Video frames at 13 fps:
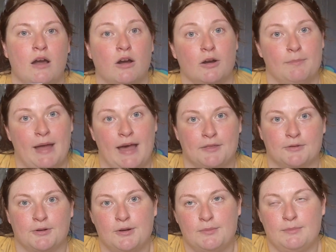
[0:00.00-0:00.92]
our
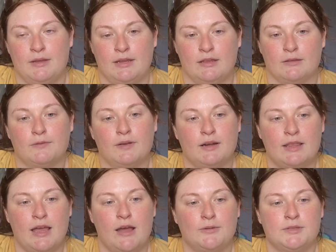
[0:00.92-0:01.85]
bathroom in the front of
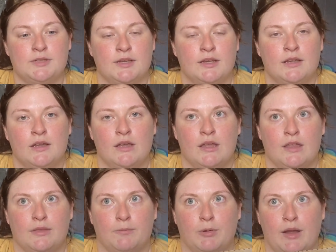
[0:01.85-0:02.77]
the house,
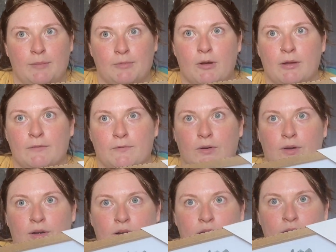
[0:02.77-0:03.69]
where I'm going
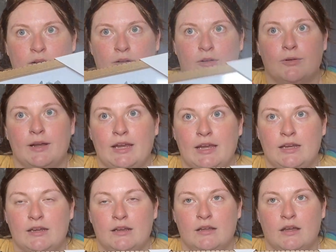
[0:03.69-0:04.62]
for
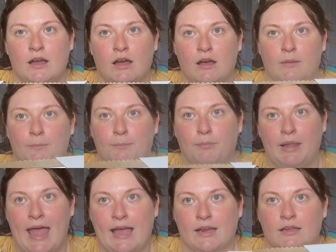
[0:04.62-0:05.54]
green, um,
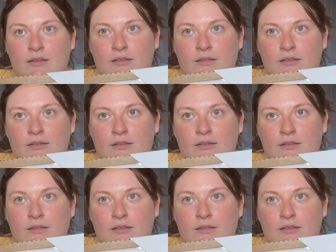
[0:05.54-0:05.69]
black,